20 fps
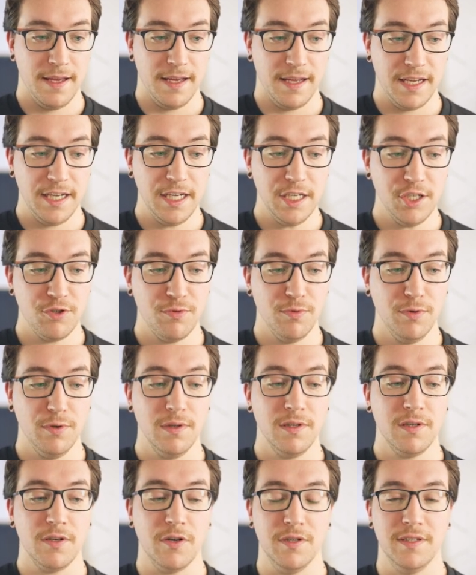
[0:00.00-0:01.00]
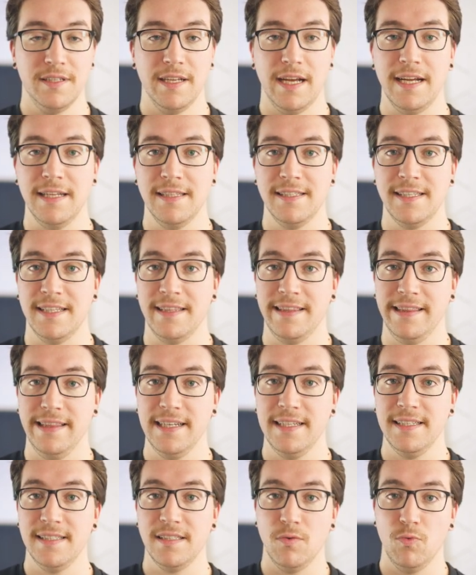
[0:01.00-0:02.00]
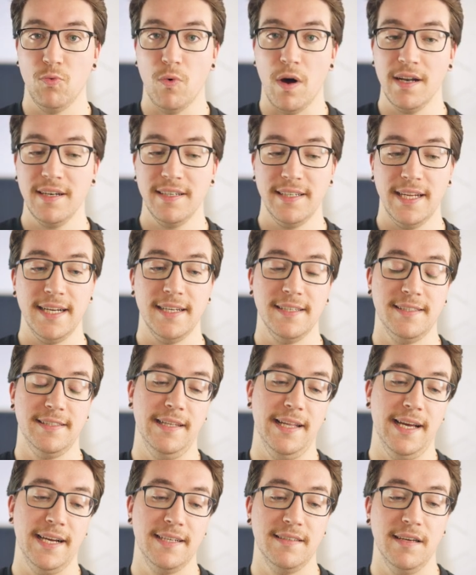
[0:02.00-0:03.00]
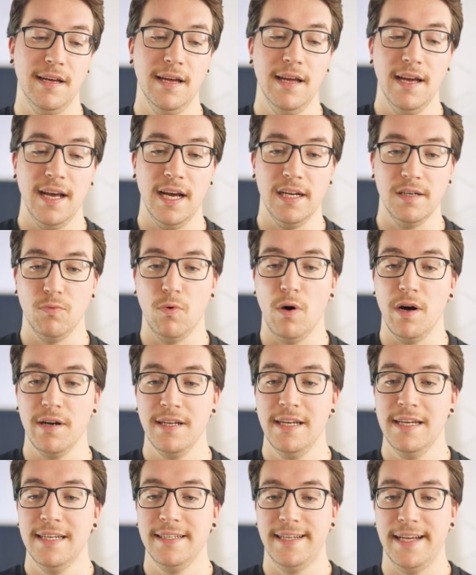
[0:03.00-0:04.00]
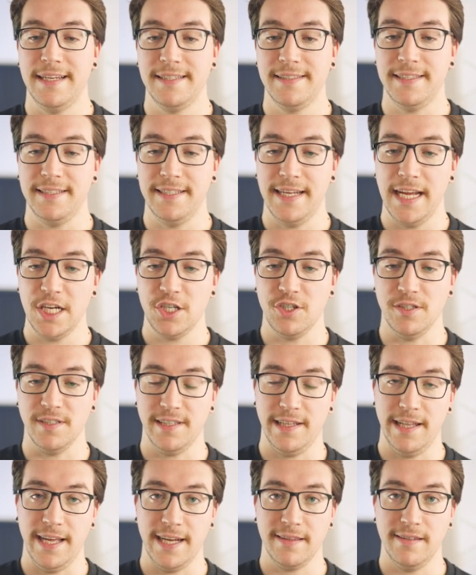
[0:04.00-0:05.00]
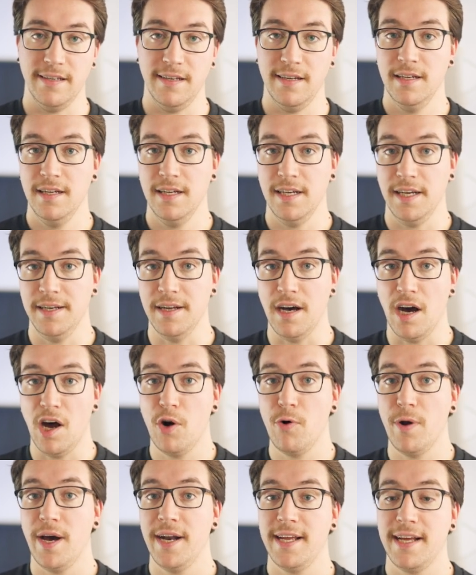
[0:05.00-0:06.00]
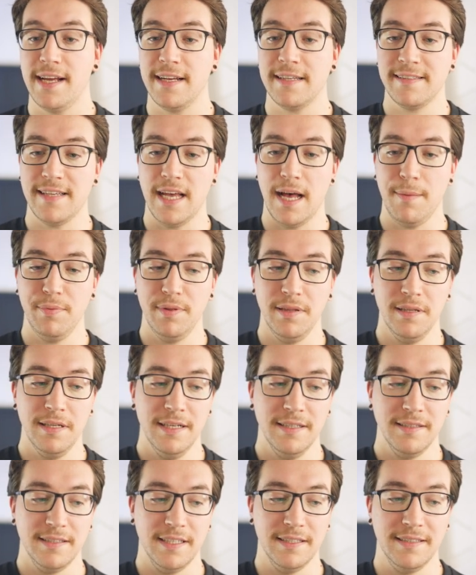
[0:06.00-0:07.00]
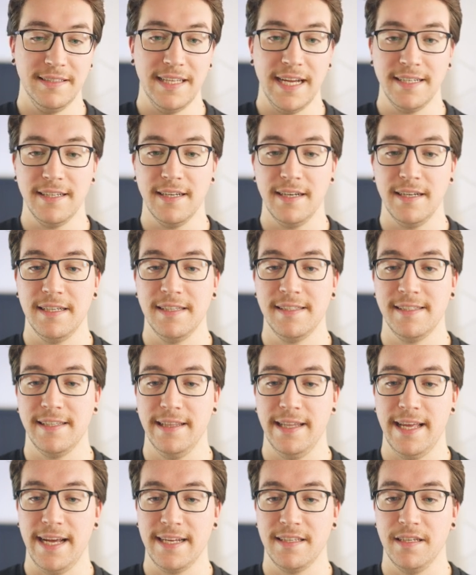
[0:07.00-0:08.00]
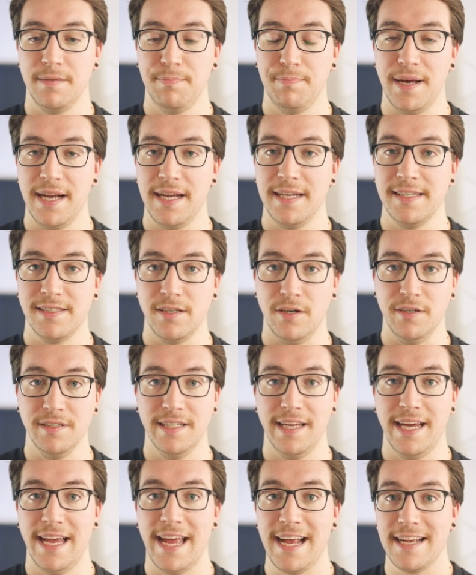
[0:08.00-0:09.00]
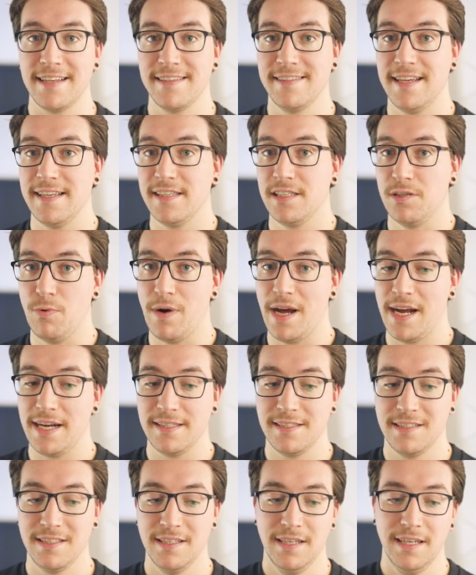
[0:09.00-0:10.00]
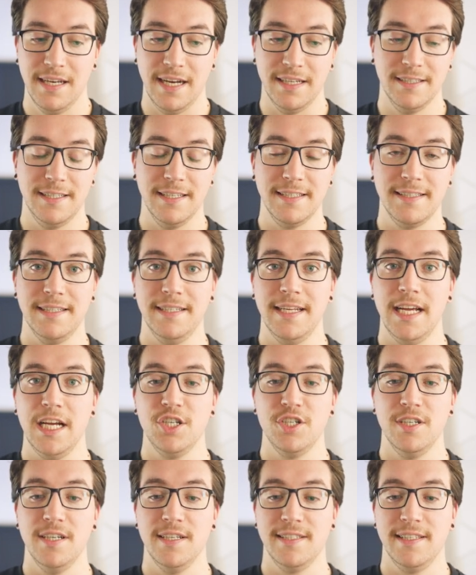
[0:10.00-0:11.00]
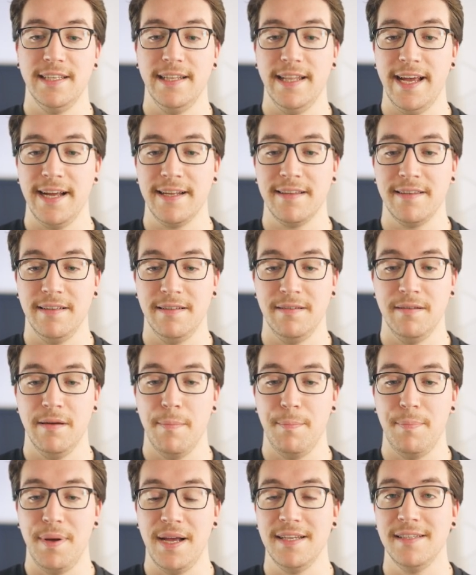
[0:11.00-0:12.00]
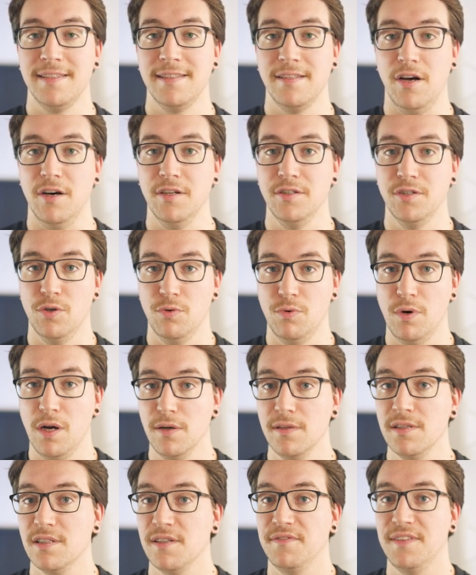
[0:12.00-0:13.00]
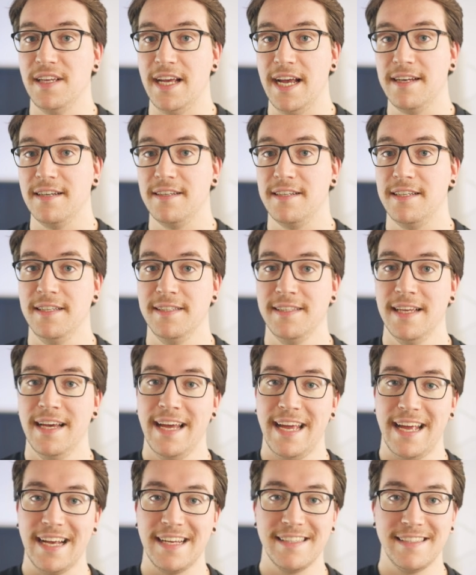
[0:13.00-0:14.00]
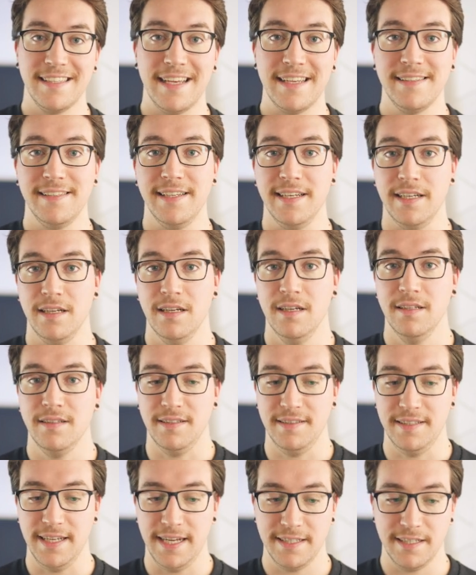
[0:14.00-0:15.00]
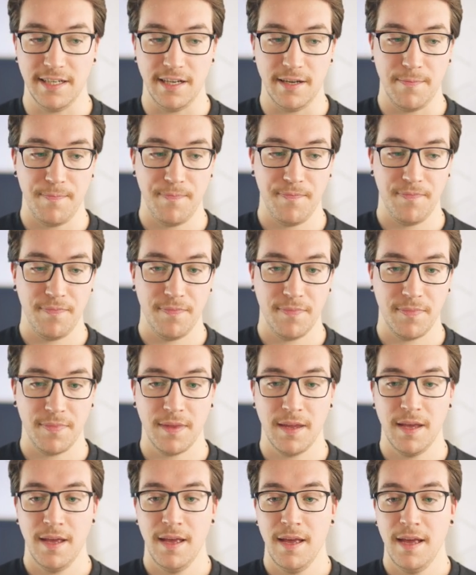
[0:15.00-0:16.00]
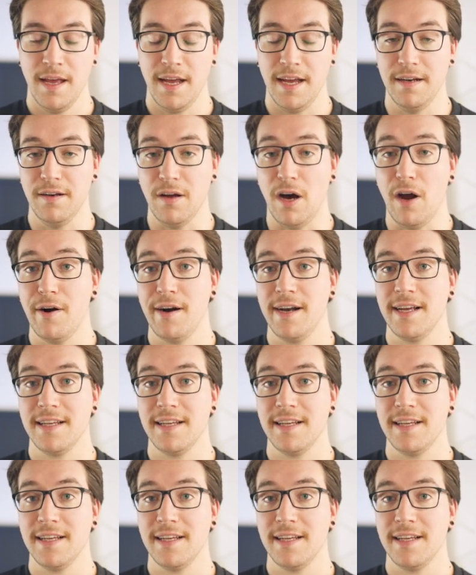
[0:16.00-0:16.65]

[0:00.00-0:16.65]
Each rule contains at least one data selector and one destination selector. In our running example, the data is selected based on the access rights and the destination is selected based on the roles of the entities accessing the data. In our